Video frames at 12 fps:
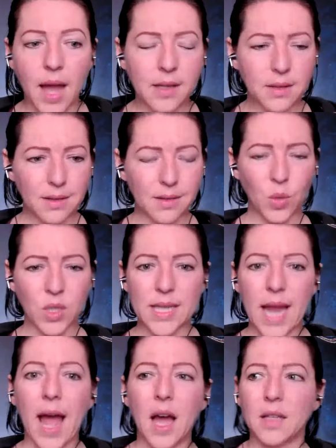I was
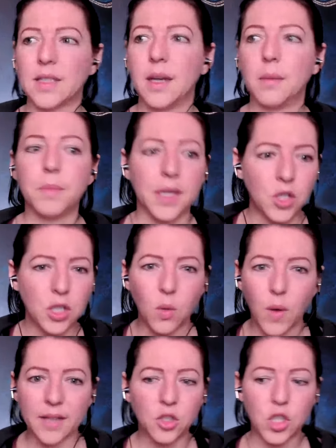asked a bunch of
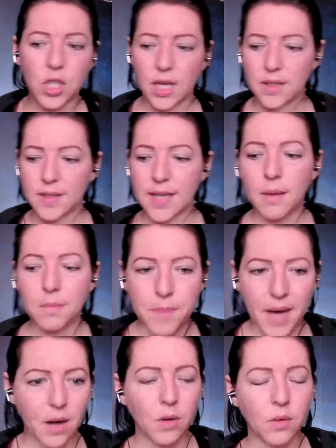questions
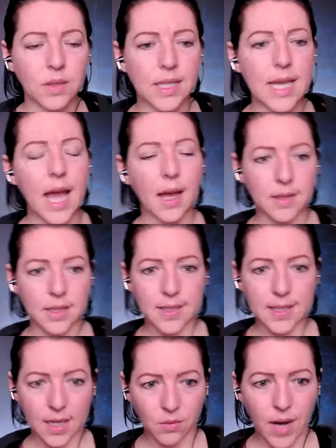about the the
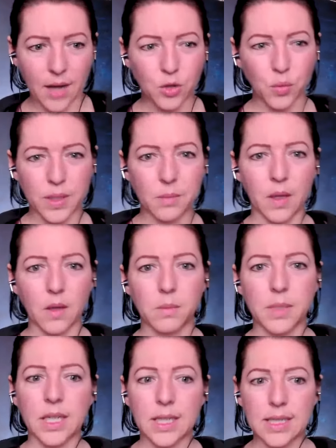skin rash rebuild
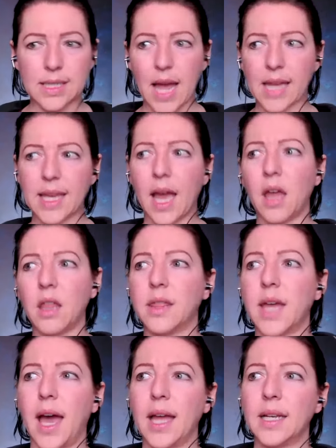because I get
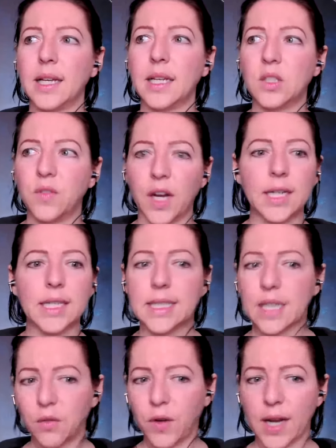that it's very
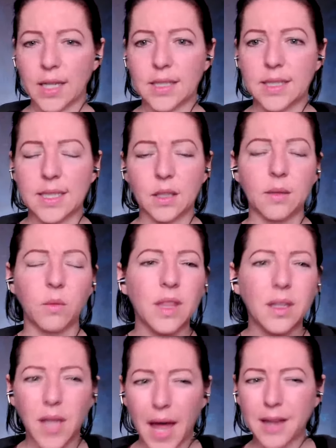different. It's dealing with
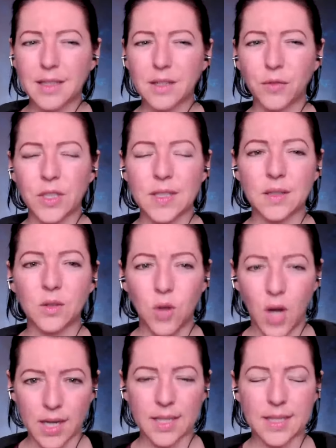a lot of different
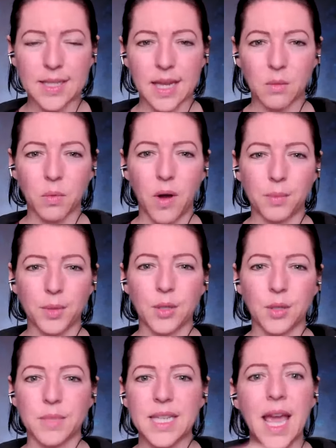chronic skin
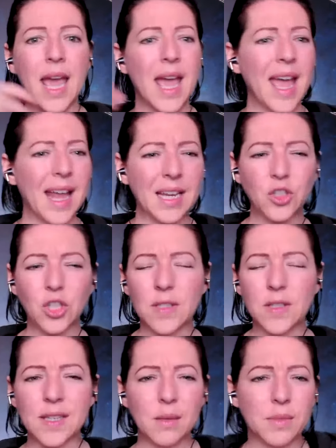problems, and it
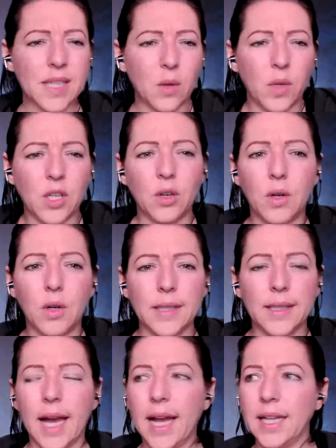just seems like when you go
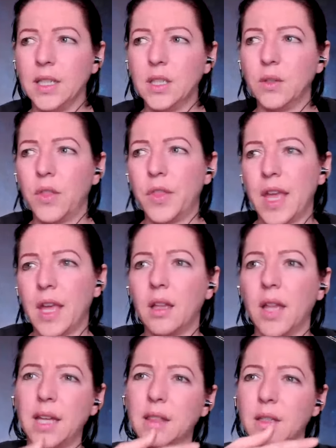online, you think
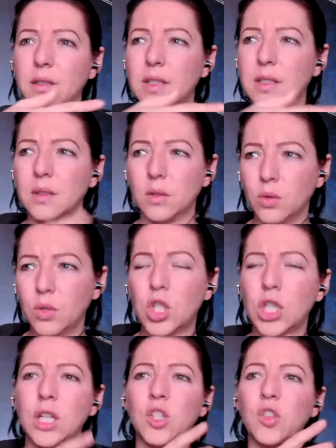like the
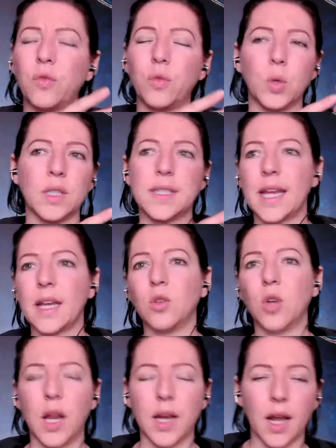solutions for say
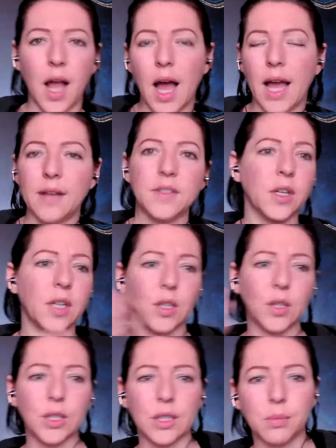chronic hives are going to
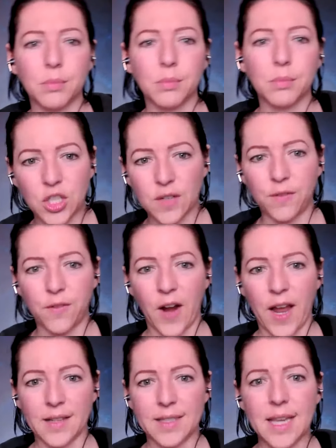look much
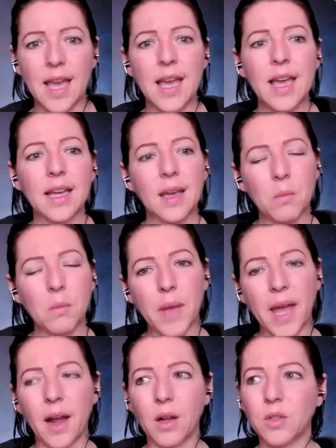different
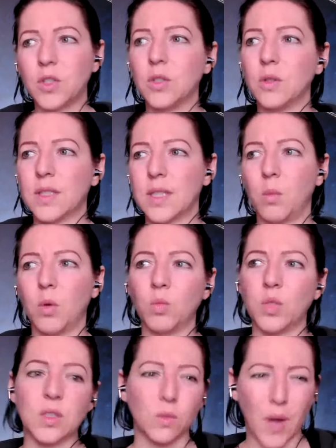compared to someone
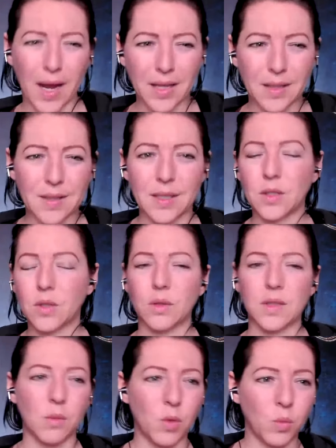with psoriasis or
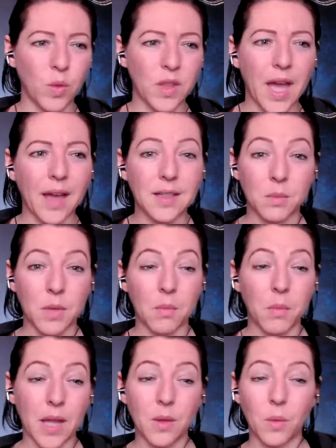someone with eczema.
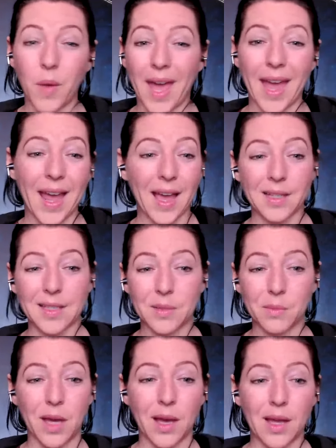And by the way,
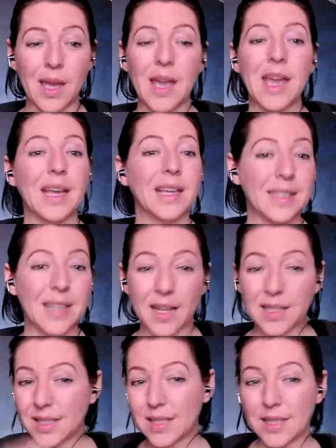eczema is not
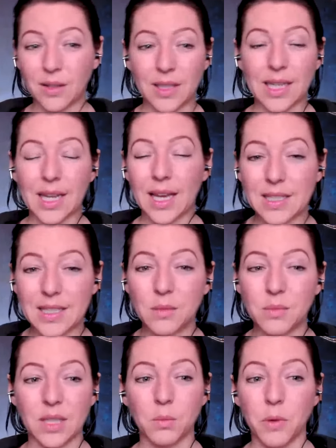necessarily a
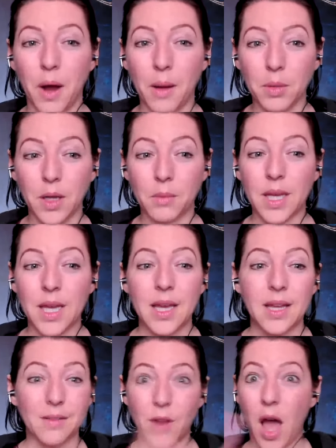histamine problem
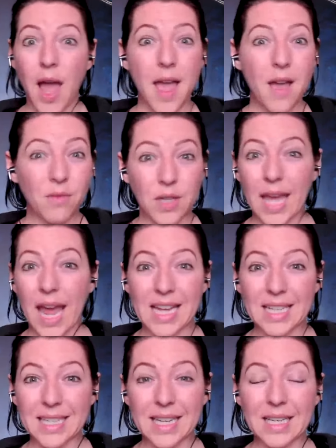not every
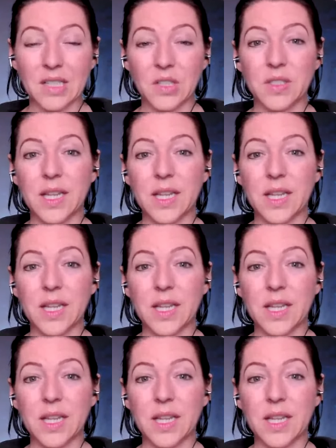case is.